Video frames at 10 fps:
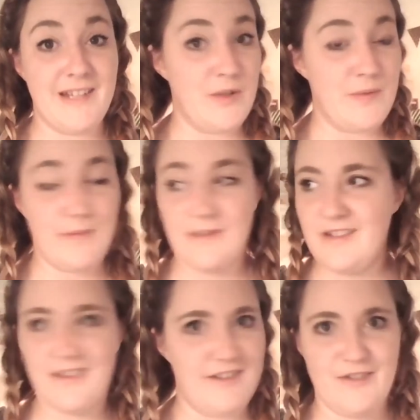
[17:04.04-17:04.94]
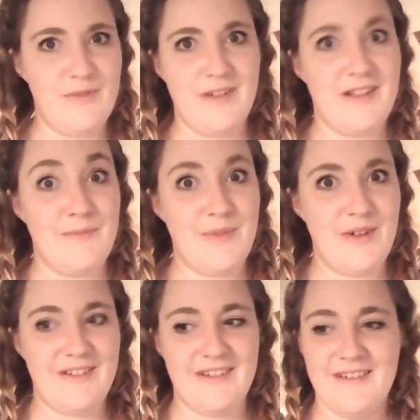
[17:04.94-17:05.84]
you such a brilliant
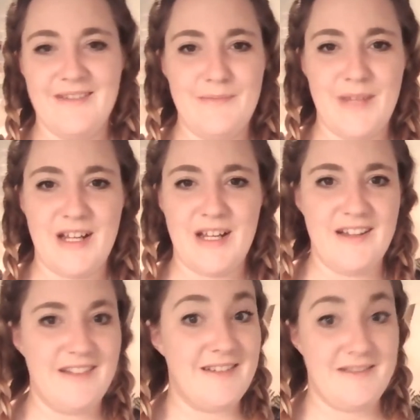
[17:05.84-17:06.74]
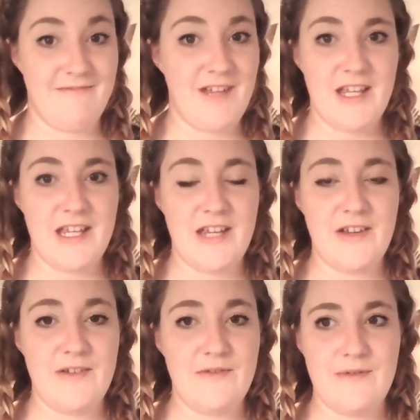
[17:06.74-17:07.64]
person, because
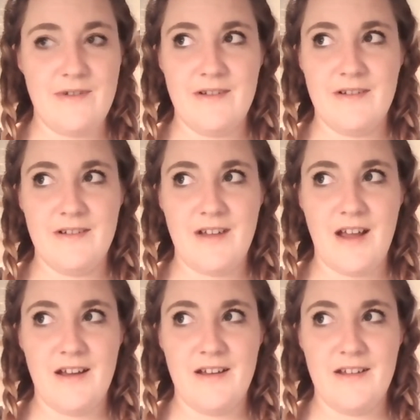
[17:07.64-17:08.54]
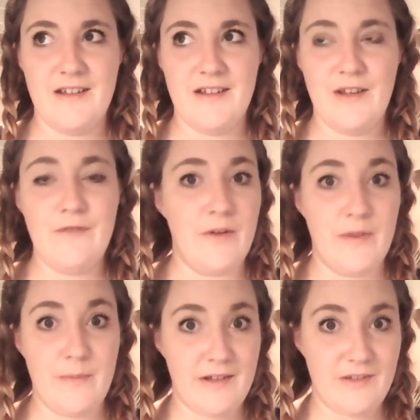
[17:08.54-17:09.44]
you found
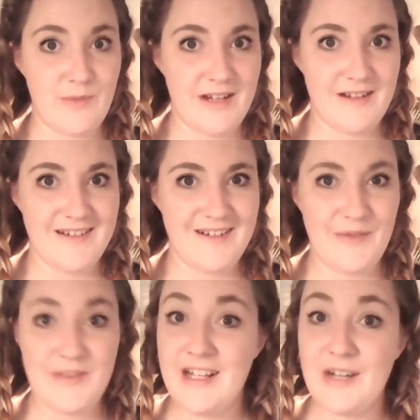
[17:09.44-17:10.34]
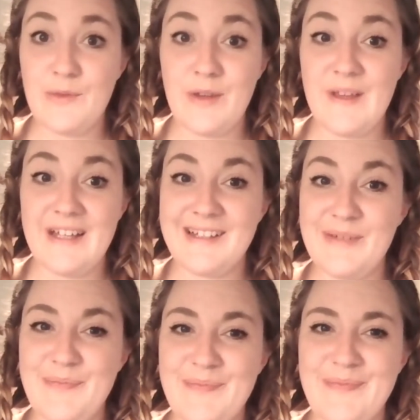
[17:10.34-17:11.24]
the best way of dealing with this.
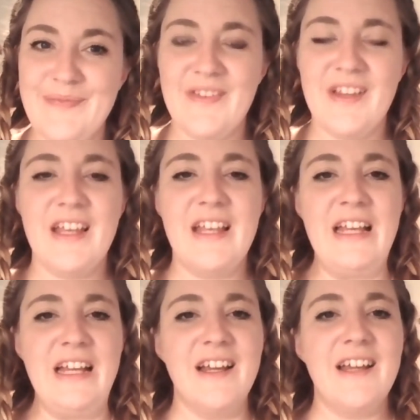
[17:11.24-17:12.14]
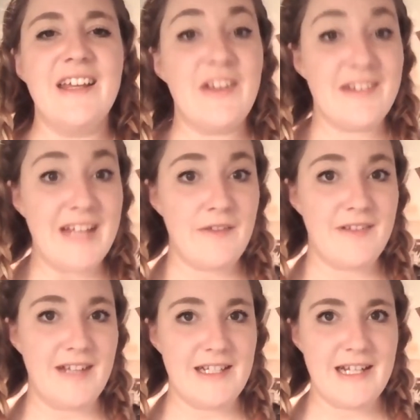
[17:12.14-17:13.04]
Your
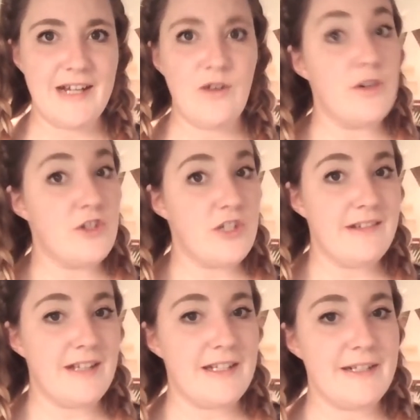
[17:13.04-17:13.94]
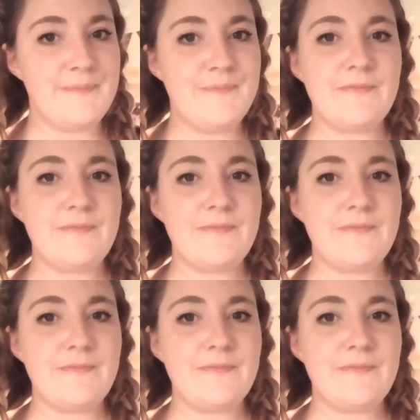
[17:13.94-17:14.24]
self-center or G-center